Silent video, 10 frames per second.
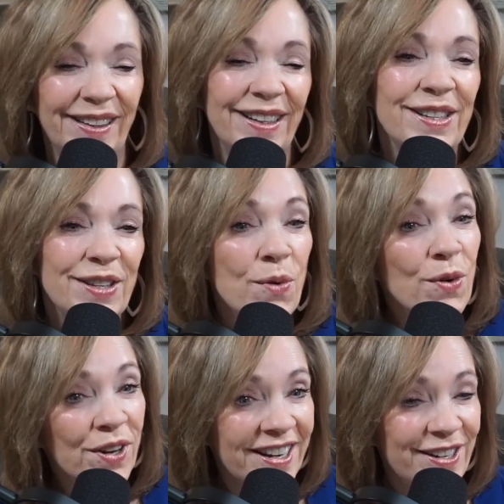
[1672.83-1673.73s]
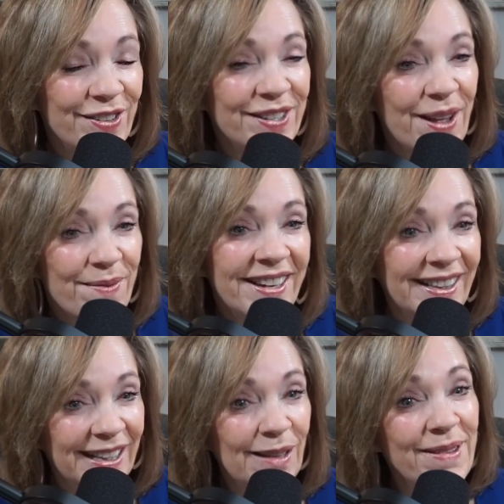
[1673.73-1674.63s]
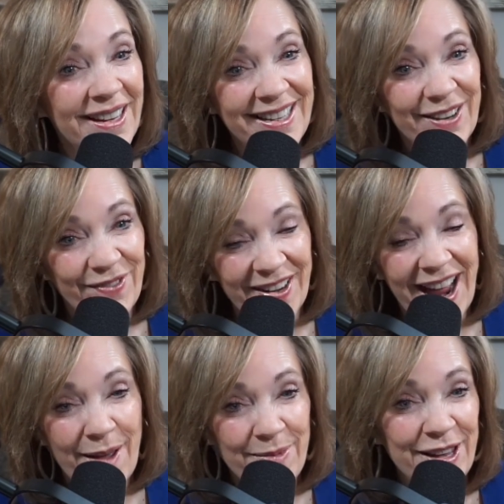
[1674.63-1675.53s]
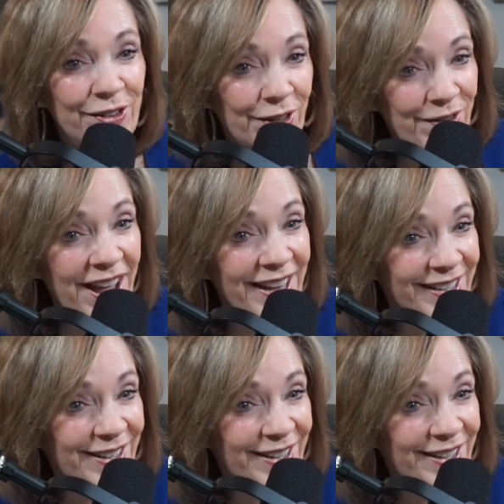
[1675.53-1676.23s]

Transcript: So we're going to do something a little bit different, Aby. Joe has a